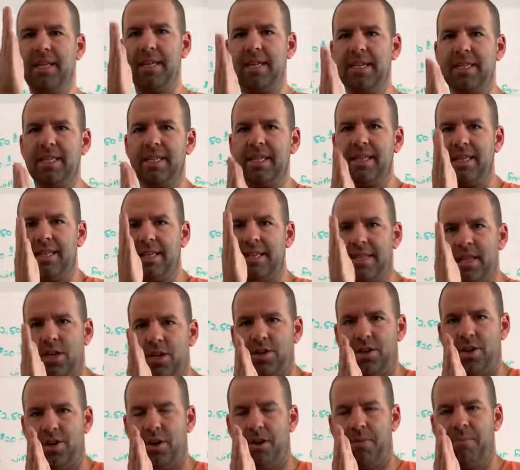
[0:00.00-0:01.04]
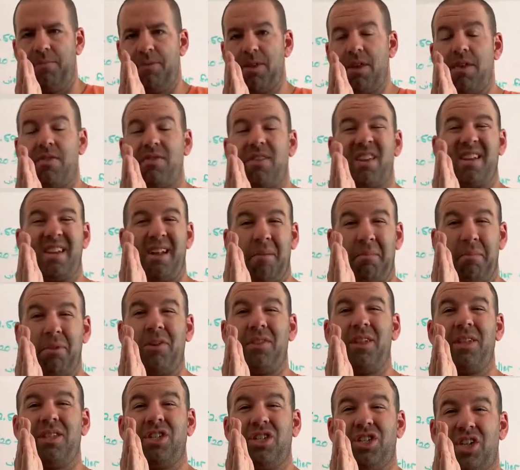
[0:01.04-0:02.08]
is in the center. The number
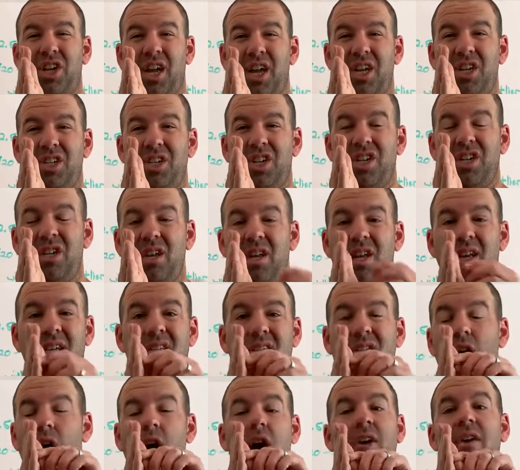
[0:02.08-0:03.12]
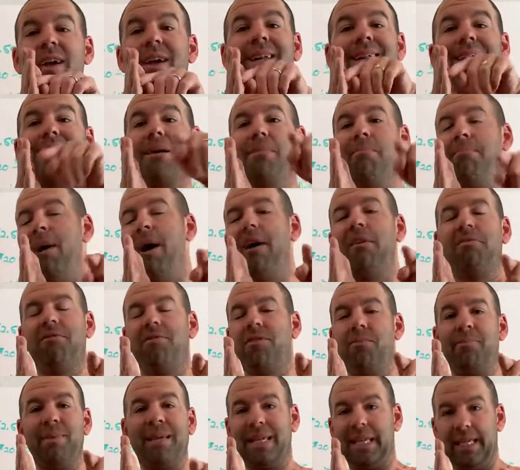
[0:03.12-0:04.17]
that's changing is already above the
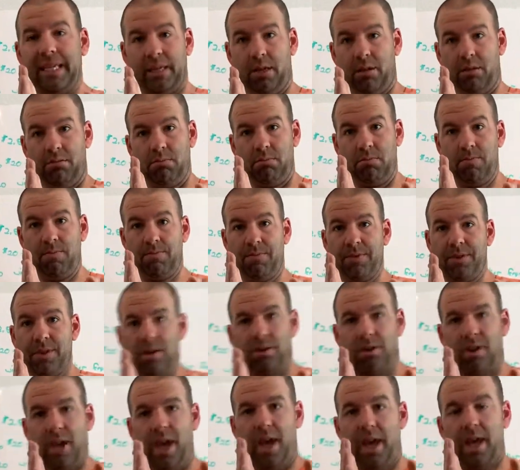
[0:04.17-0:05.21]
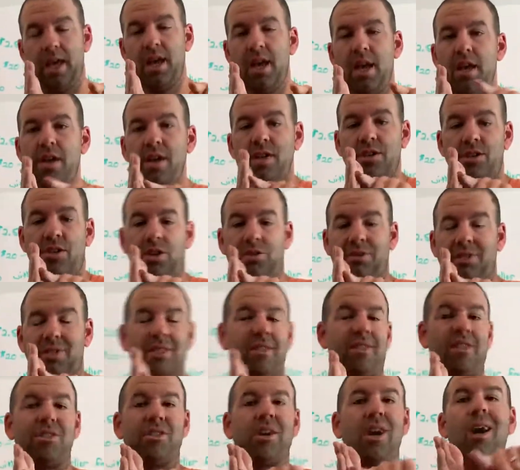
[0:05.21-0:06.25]
median, okay? So since
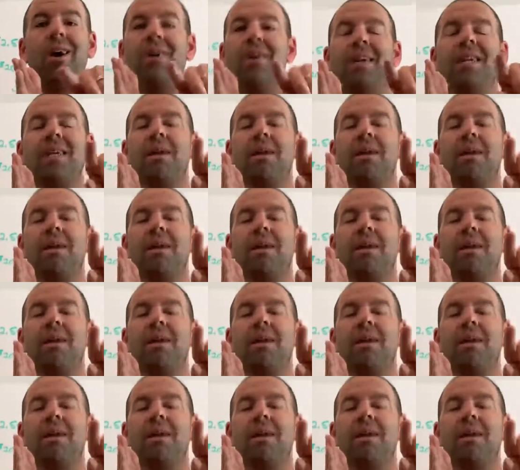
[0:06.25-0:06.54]
it's already